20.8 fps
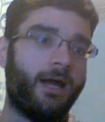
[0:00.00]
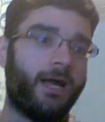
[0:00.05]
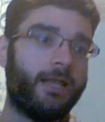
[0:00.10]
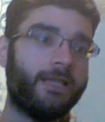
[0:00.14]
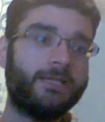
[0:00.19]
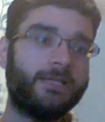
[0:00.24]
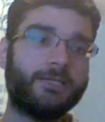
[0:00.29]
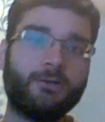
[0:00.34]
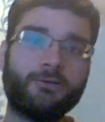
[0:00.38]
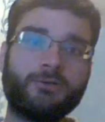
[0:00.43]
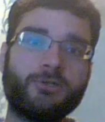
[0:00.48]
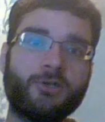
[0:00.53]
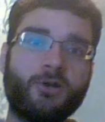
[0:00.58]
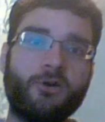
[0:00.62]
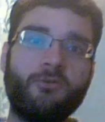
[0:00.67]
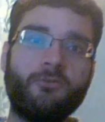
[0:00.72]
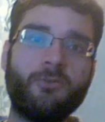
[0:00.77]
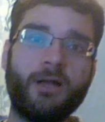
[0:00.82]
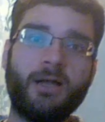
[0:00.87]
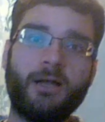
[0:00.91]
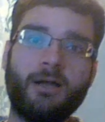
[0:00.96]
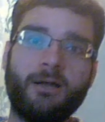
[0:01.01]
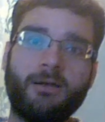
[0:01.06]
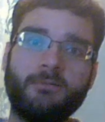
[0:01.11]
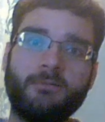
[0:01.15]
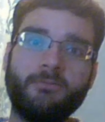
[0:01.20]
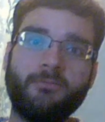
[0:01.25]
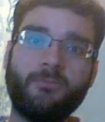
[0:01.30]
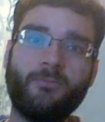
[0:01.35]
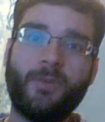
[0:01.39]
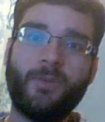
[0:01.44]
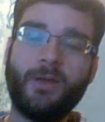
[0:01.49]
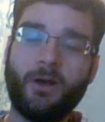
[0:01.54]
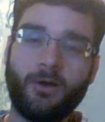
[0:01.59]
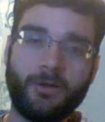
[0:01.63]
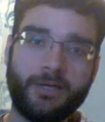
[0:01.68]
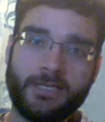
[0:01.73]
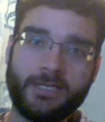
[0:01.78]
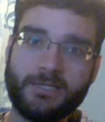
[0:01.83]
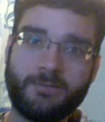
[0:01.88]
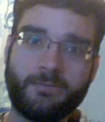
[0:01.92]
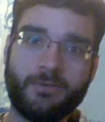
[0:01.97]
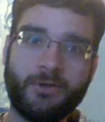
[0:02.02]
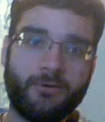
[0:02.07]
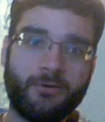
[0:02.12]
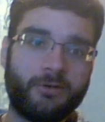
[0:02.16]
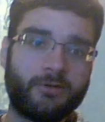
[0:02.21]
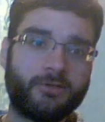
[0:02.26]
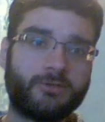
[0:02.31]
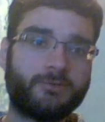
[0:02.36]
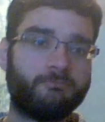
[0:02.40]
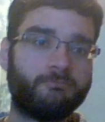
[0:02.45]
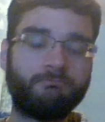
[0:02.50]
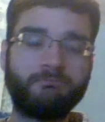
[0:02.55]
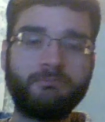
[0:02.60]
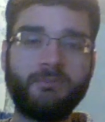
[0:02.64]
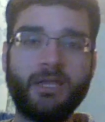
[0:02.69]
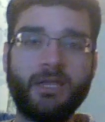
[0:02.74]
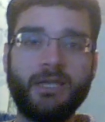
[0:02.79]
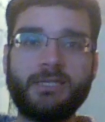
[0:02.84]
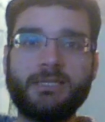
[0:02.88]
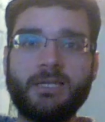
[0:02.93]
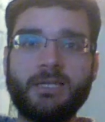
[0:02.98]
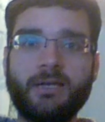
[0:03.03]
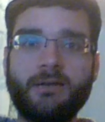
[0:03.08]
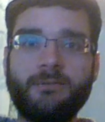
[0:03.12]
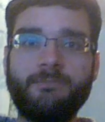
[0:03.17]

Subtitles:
And he's also big on his computers. He's